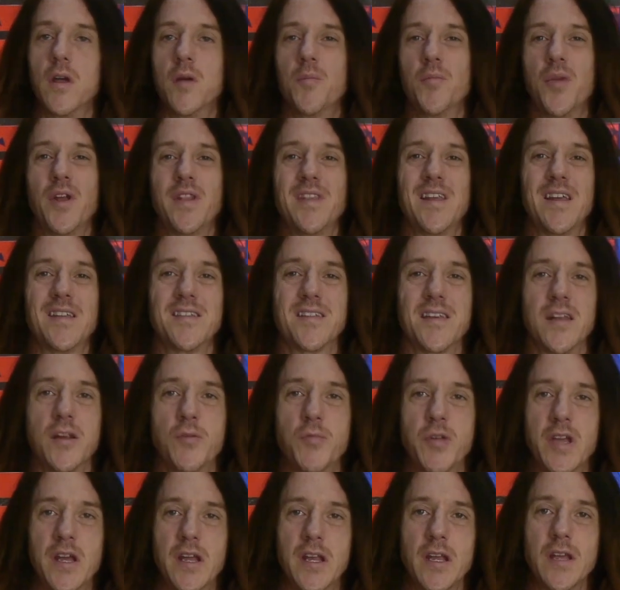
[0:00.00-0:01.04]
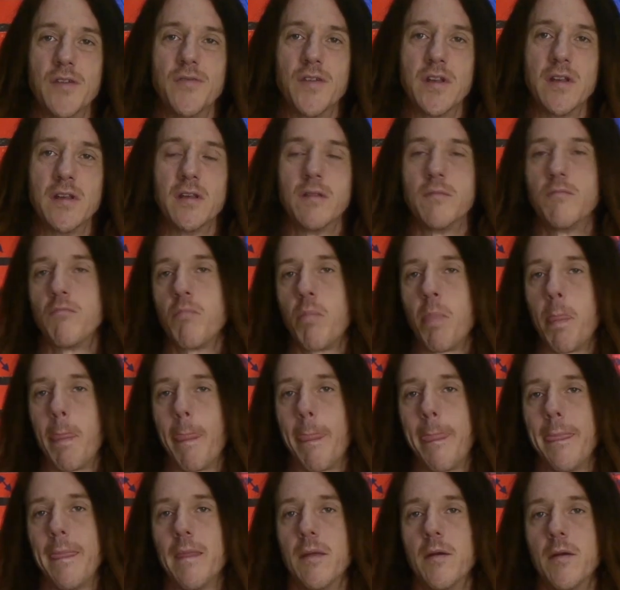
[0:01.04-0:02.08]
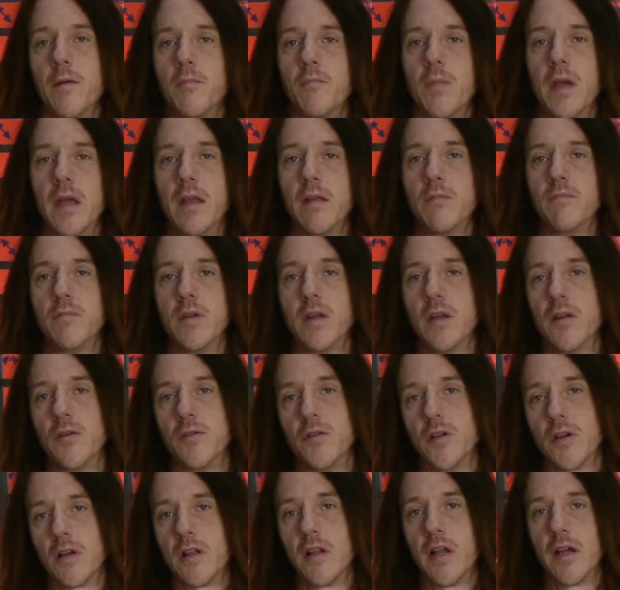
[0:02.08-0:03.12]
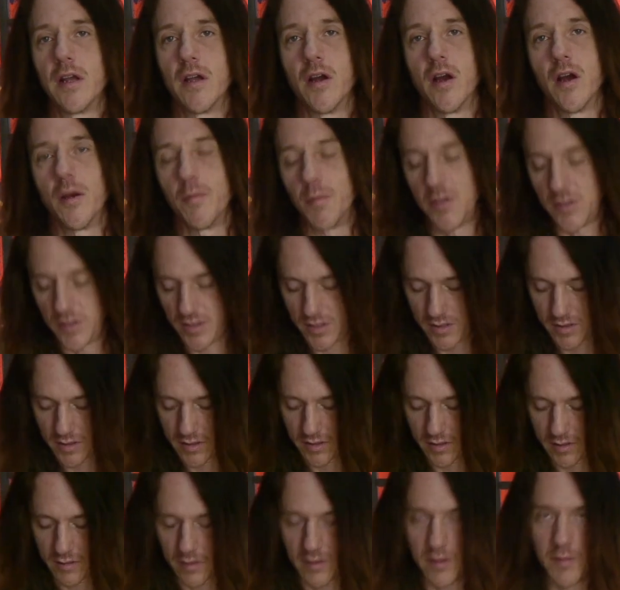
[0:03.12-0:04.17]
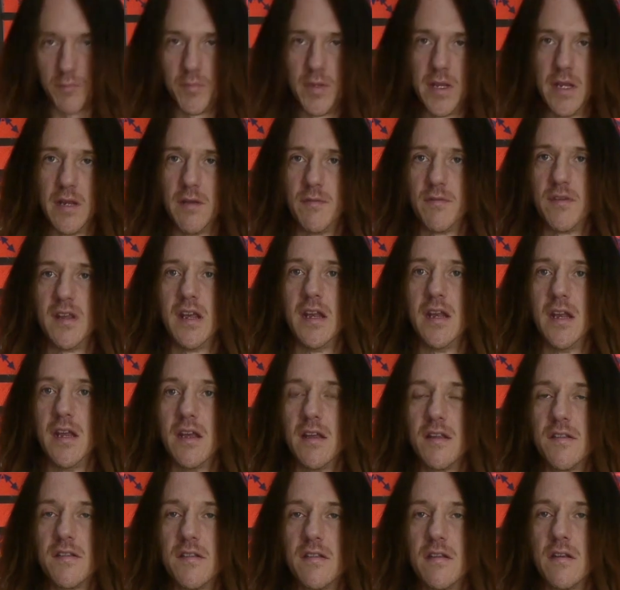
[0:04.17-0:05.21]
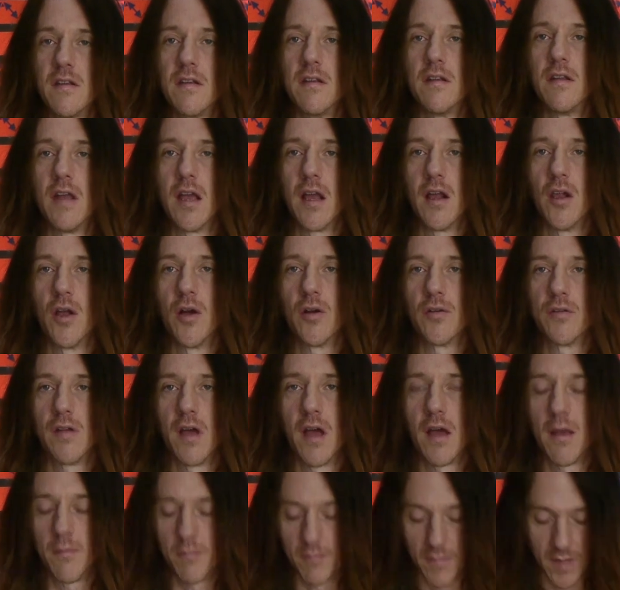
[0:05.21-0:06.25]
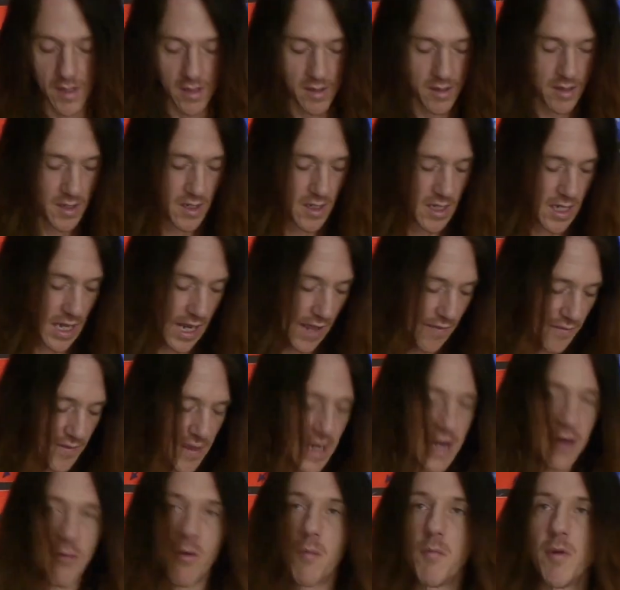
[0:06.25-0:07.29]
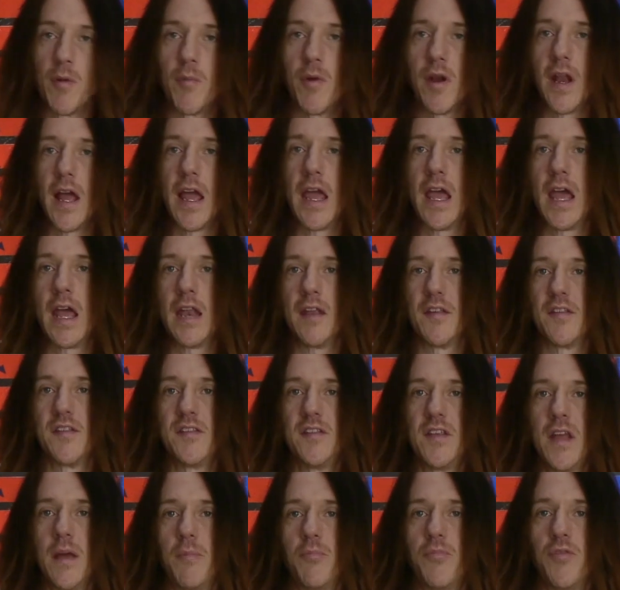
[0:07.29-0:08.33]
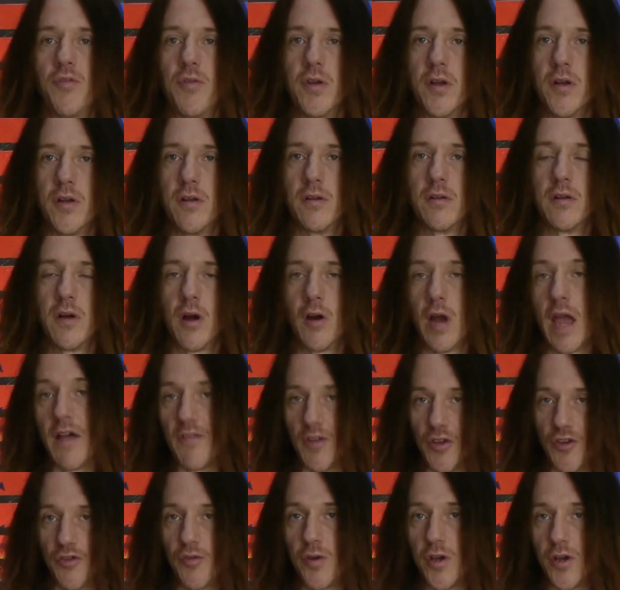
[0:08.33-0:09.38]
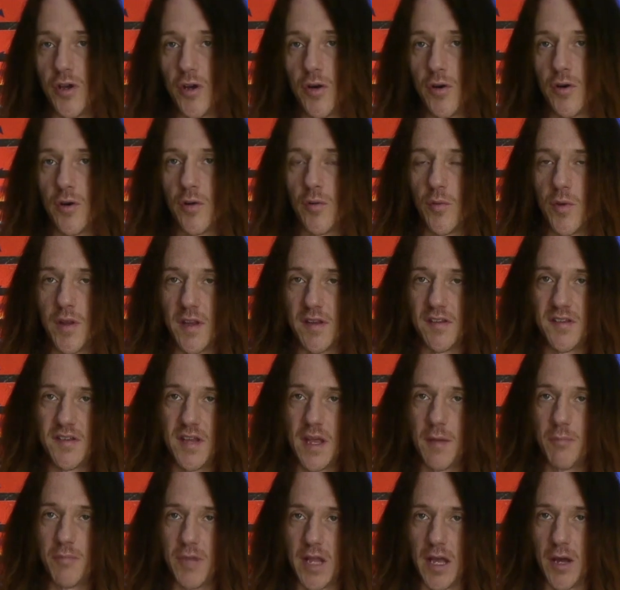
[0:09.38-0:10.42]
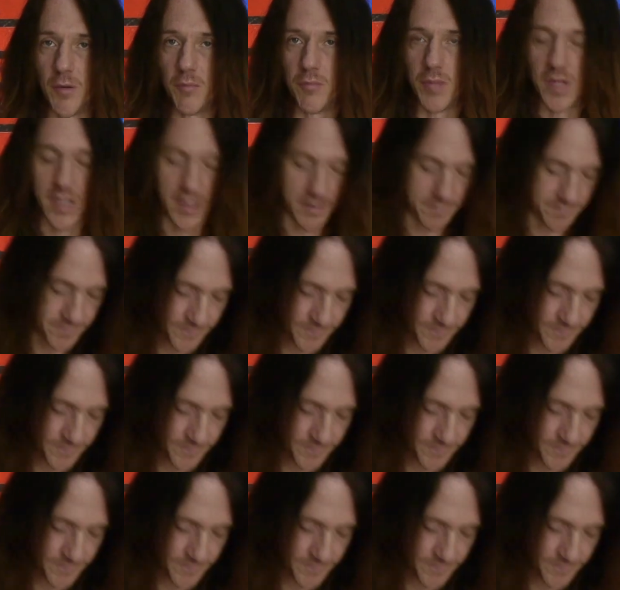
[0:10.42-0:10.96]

But that's going to be uneven. It may, look like garbage. Could be tedious, take a long time. And then I remembered I had a step drill, or I have a drill with a step down bit.